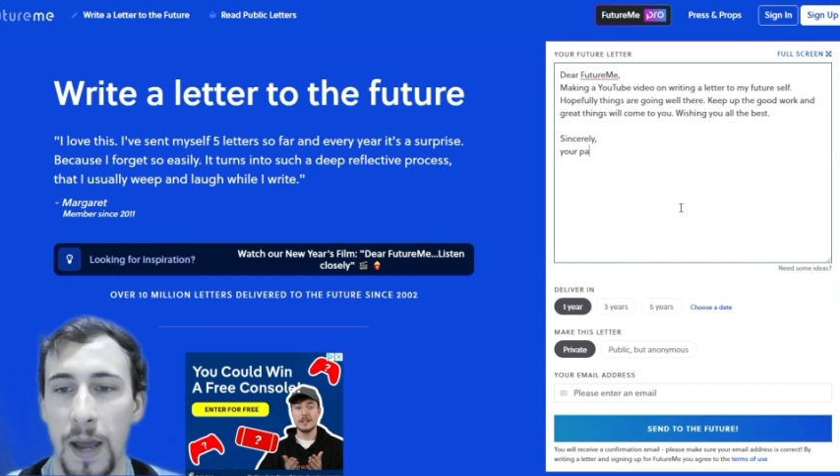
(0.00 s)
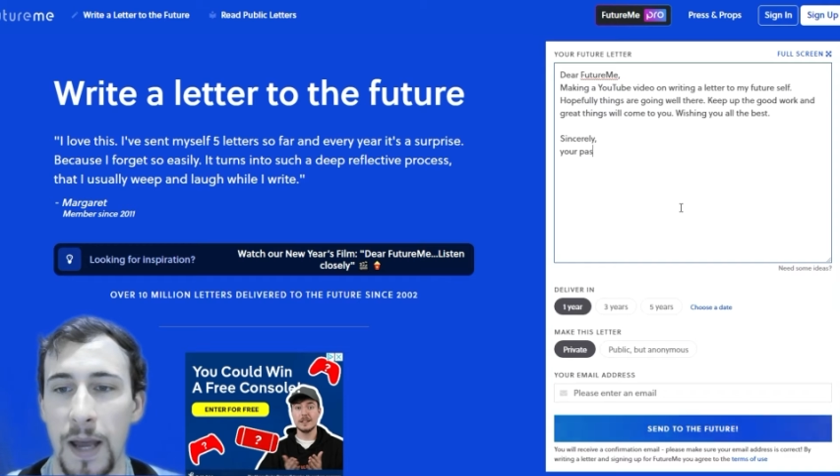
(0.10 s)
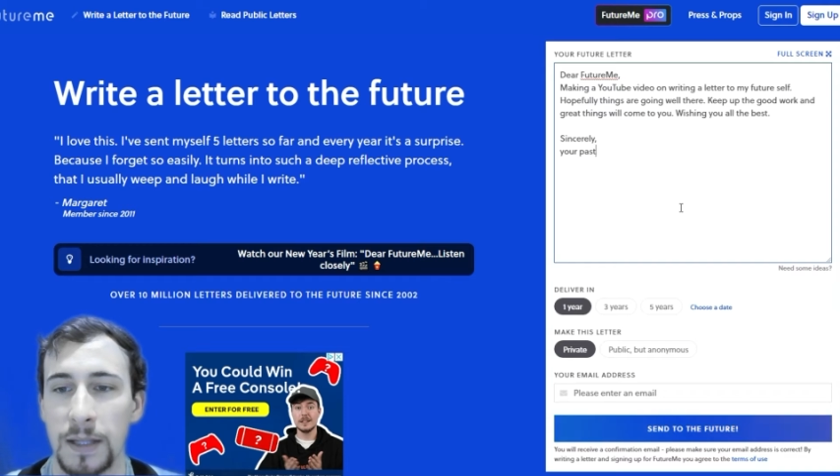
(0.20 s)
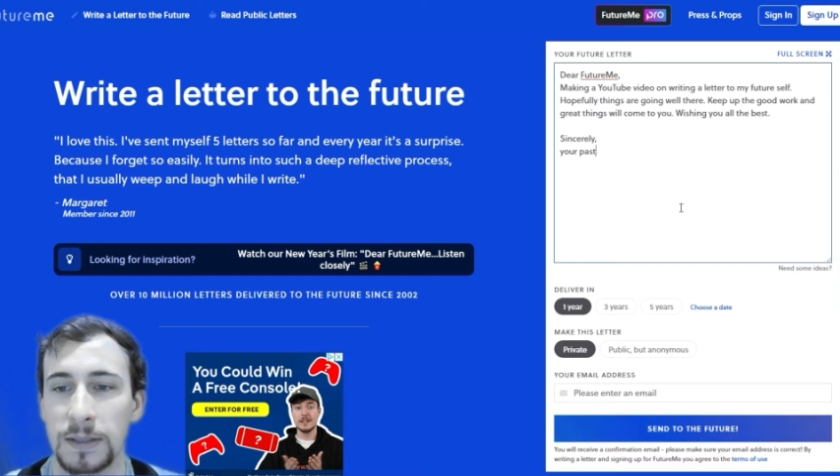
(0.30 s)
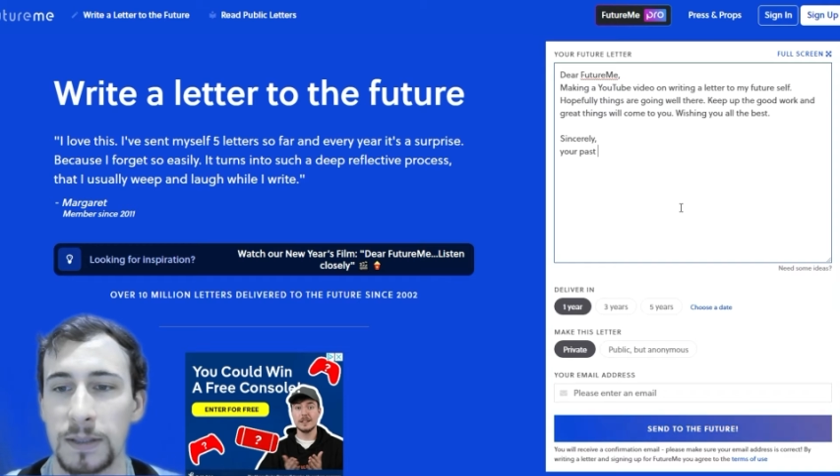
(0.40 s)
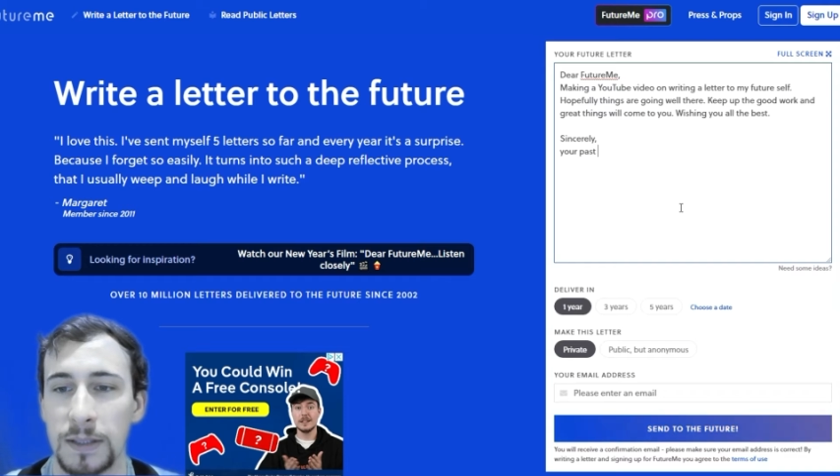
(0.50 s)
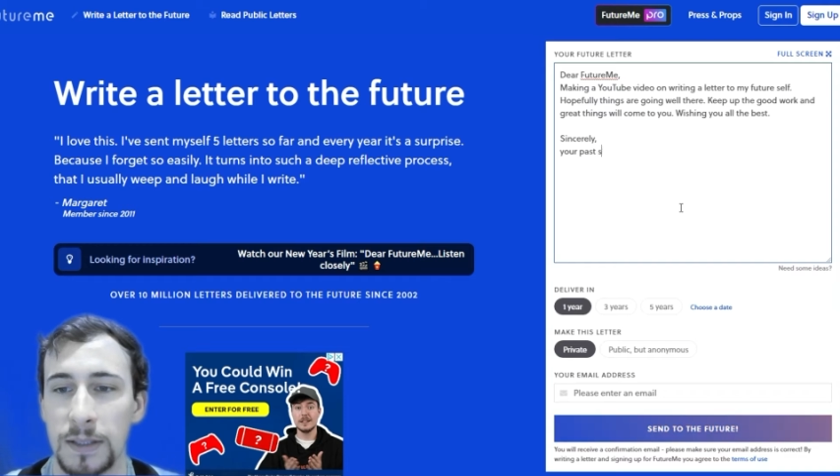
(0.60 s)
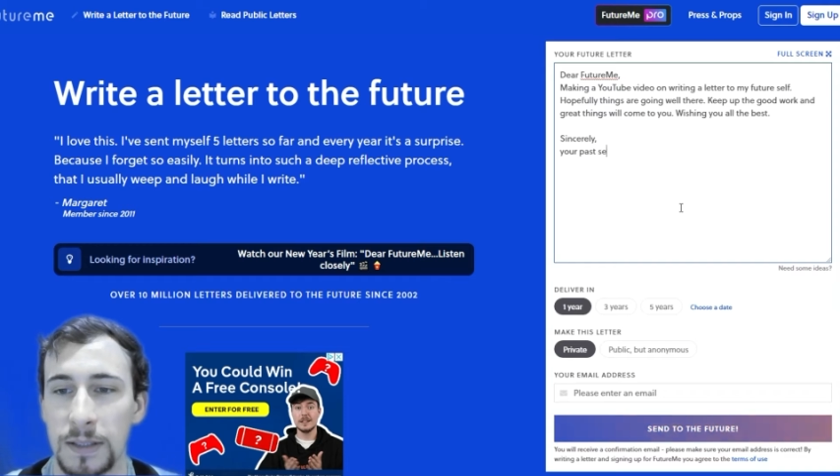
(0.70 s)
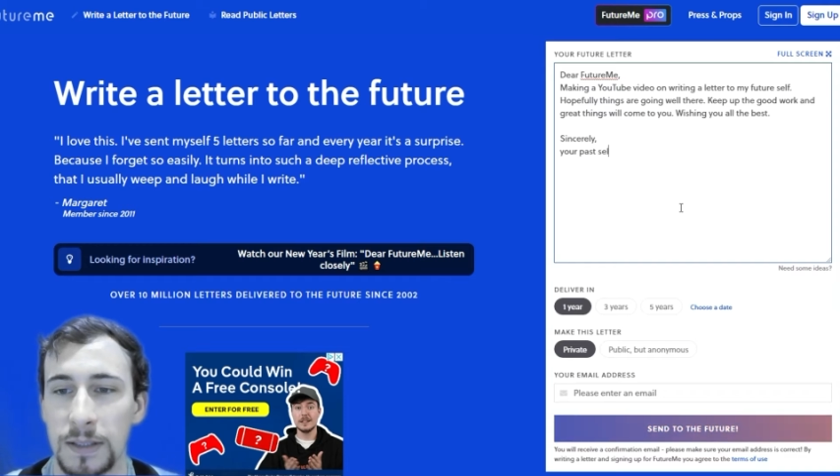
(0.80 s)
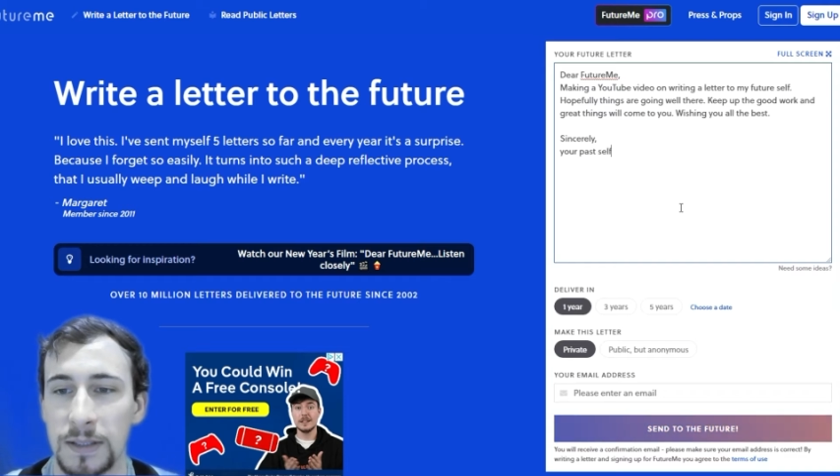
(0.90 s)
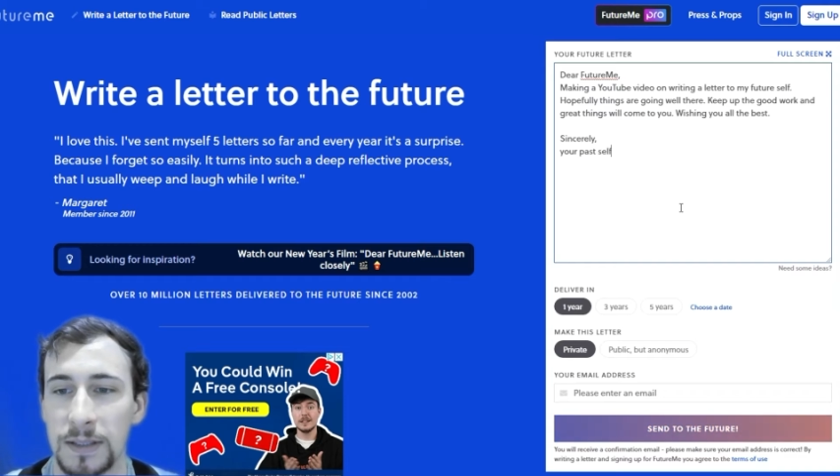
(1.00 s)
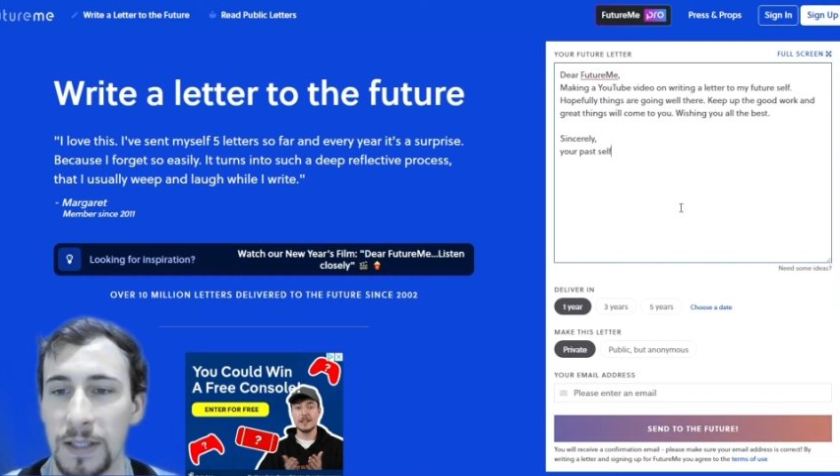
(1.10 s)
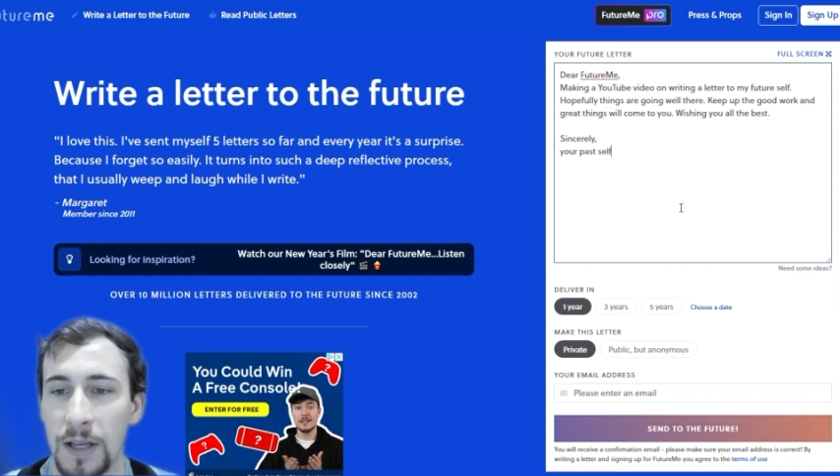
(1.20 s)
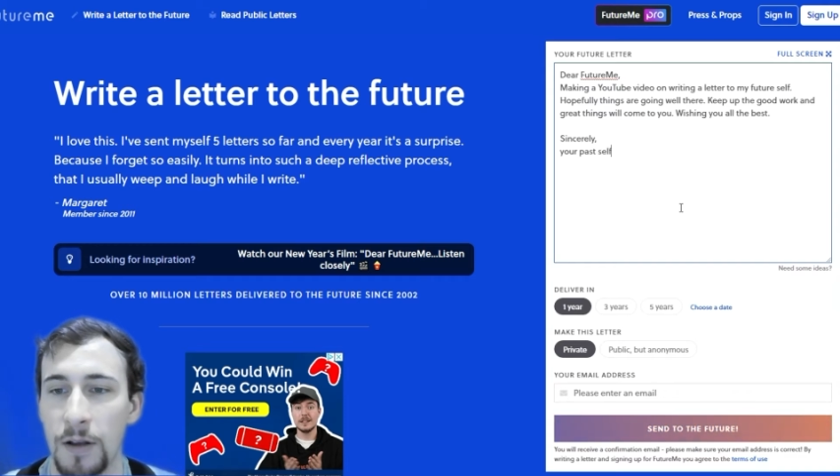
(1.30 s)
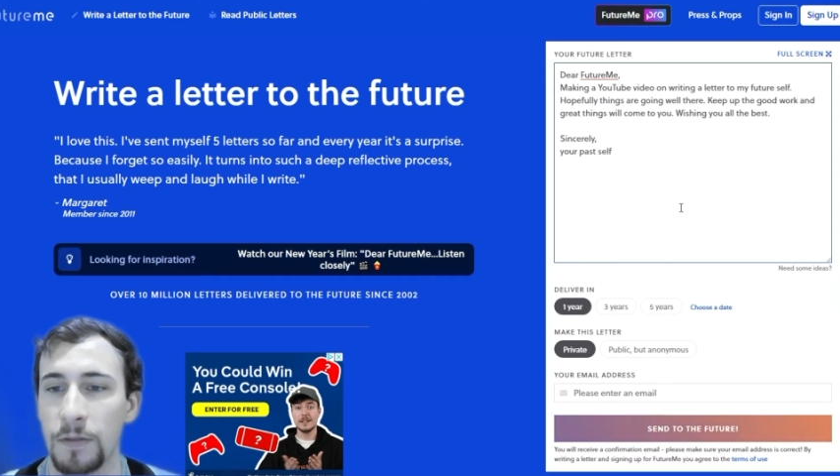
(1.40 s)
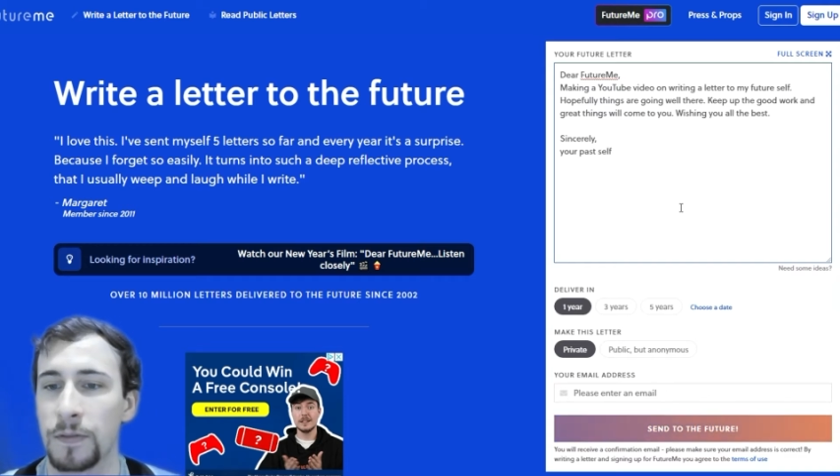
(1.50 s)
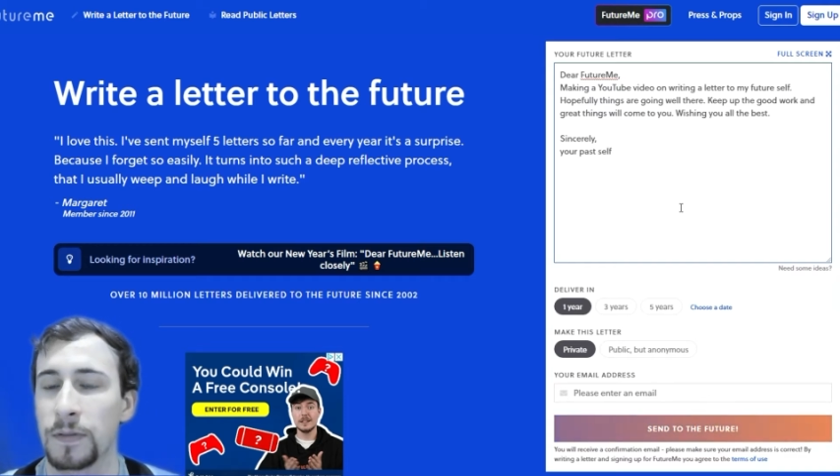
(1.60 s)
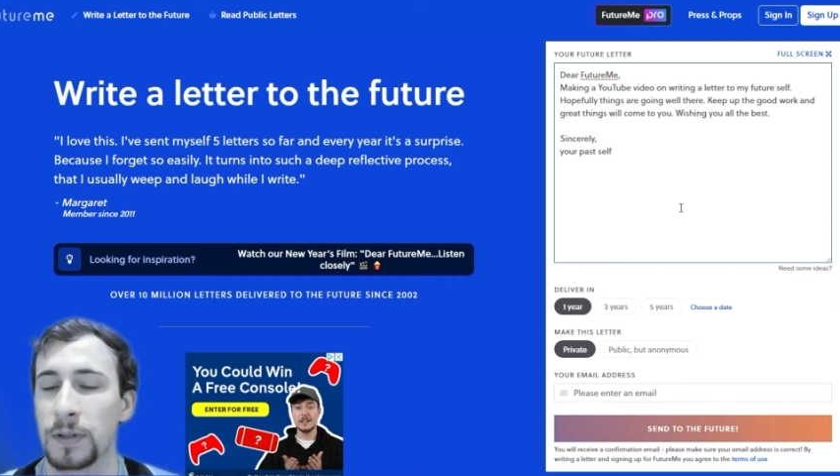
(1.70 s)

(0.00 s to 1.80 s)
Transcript: past self.